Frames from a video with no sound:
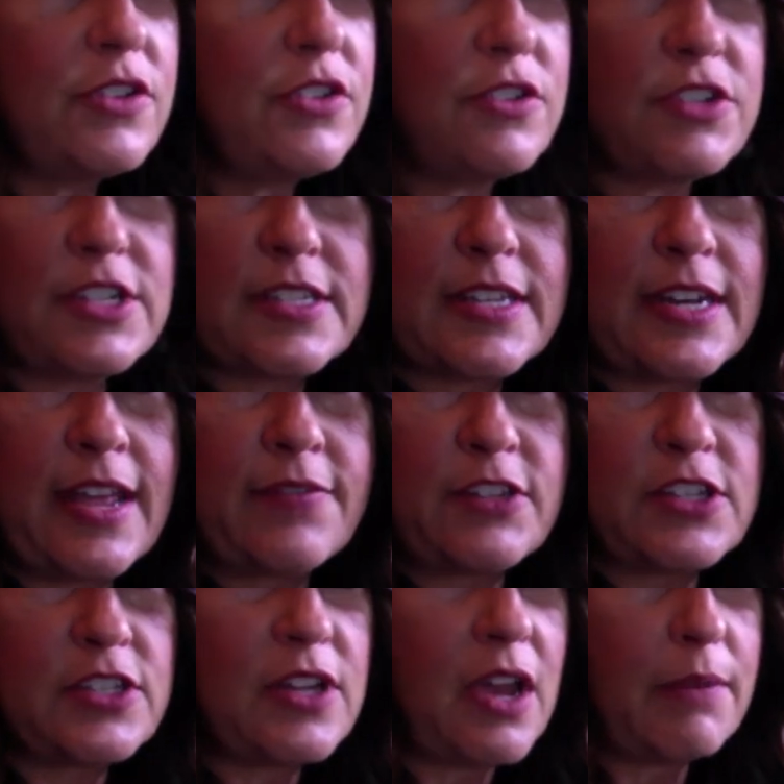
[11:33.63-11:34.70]
you're just gonna have
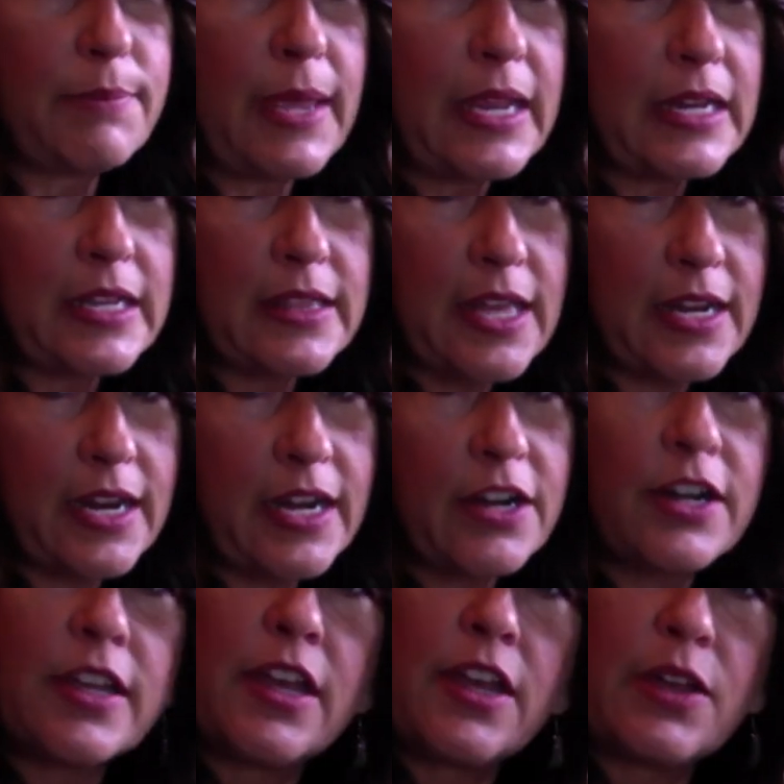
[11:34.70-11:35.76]
to stop painting that
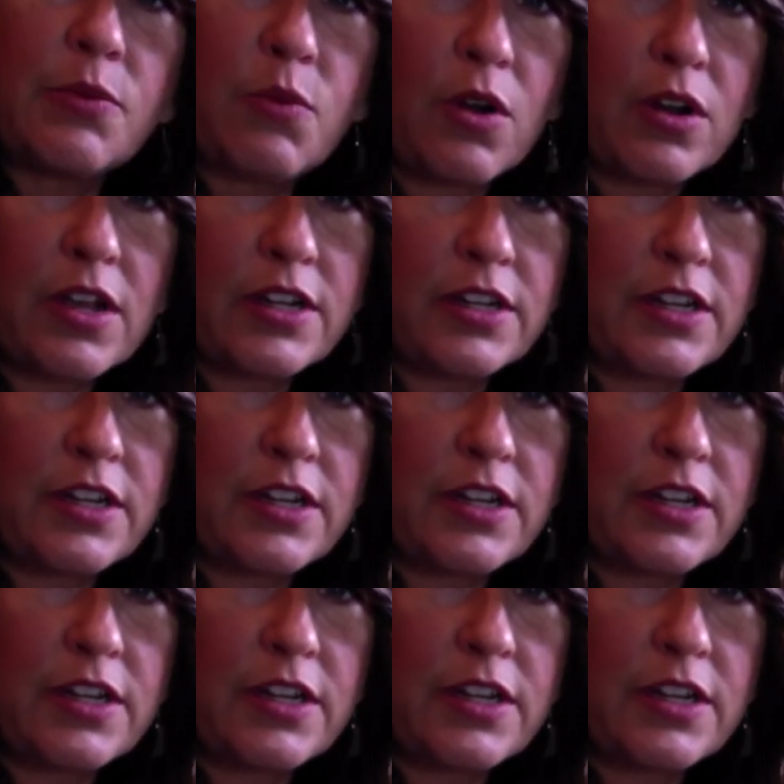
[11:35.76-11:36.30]
area and work on